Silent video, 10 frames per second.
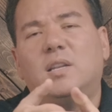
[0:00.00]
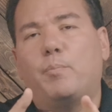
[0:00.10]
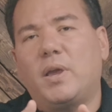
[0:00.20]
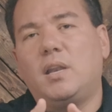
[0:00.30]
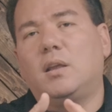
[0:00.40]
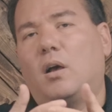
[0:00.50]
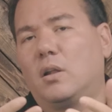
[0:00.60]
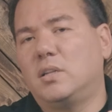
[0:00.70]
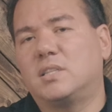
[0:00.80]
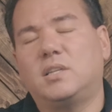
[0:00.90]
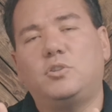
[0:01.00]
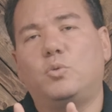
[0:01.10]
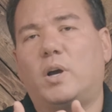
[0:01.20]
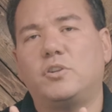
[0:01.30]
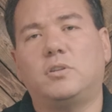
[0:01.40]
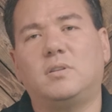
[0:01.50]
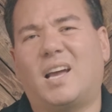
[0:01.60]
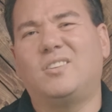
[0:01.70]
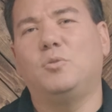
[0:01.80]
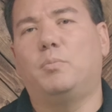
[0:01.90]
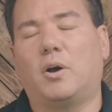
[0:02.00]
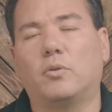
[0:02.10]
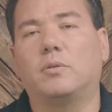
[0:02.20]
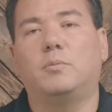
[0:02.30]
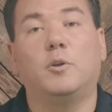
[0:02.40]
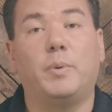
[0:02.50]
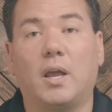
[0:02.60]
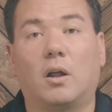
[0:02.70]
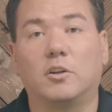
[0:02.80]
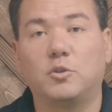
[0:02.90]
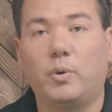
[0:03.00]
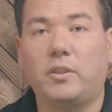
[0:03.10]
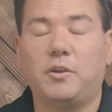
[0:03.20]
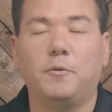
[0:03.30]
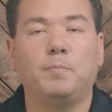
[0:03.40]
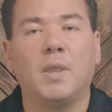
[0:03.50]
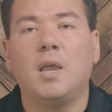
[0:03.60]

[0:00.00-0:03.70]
Depending on the situation, I do both, to be honest with you.